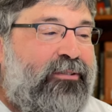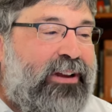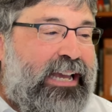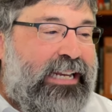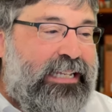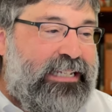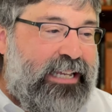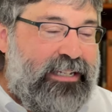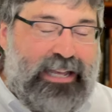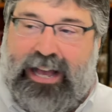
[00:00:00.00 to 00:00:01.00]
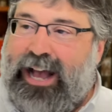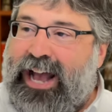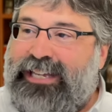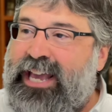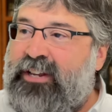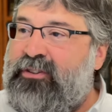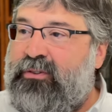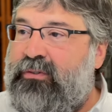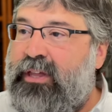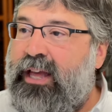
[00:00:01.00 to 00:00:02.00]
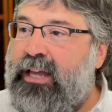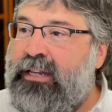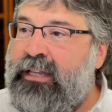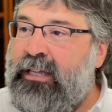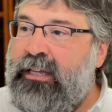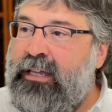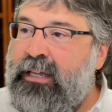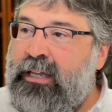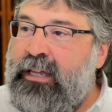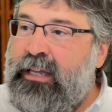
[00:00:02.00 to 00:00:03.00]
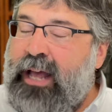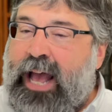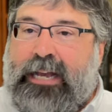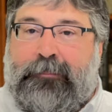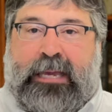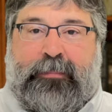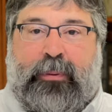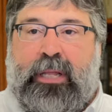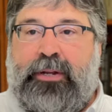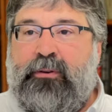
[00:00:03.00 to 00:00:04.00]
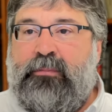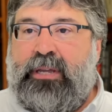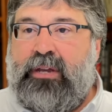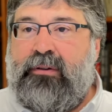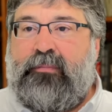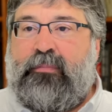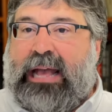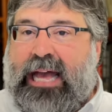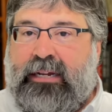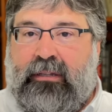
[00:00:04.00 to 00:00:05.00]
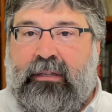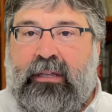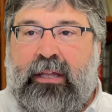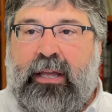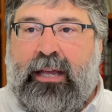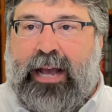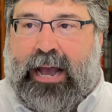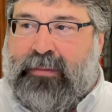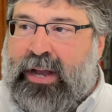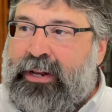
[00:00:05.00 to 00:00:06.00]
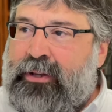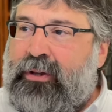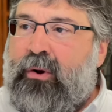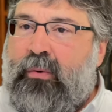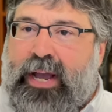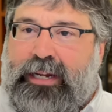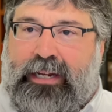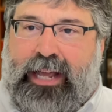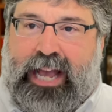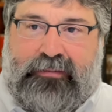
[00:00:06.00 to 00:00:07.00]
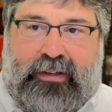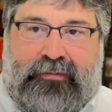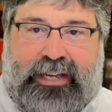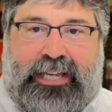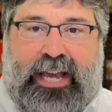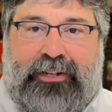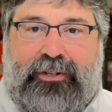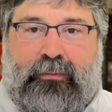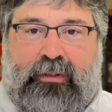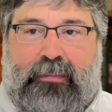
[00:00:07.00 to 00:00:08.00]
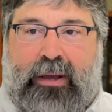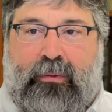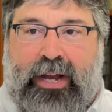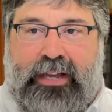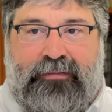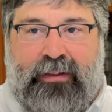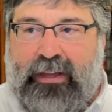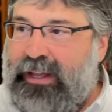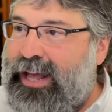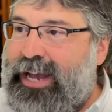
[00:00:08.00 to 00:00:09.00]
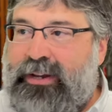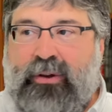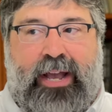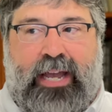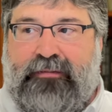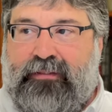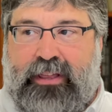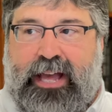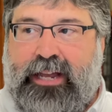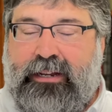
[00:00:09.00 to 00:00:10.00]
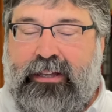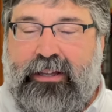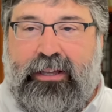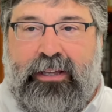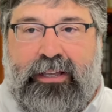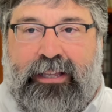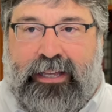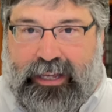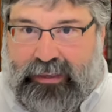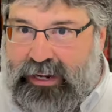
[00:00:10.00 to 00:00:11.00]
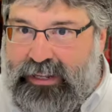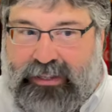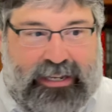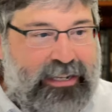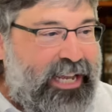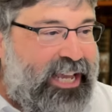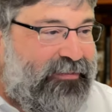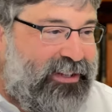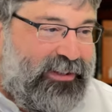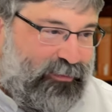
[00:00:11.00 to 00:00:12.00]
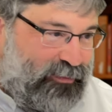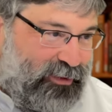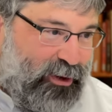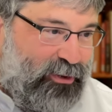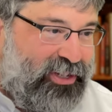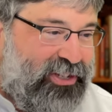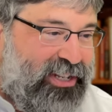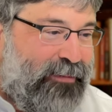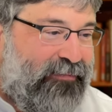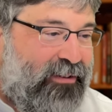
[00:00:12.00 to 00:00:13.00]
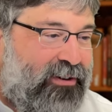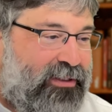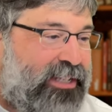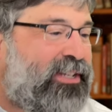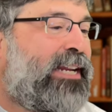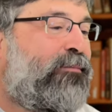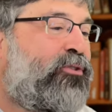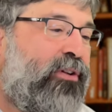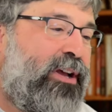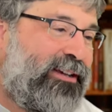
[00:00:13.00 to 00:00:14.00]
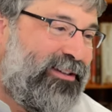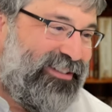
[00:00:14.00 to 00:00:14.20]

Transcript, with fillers: right? He says, I can't do that. I got people under me, they're in battle. I'm not going to go in and have a vacation with my wife. I got no head for that. And then, he, then David goes a step further. Let's get him drunk,